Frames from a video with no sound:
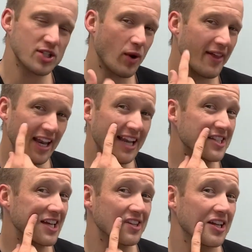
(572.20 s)
why that lady's
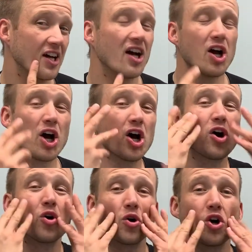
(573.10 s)
got the
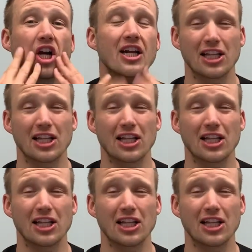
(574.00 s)
wrinkle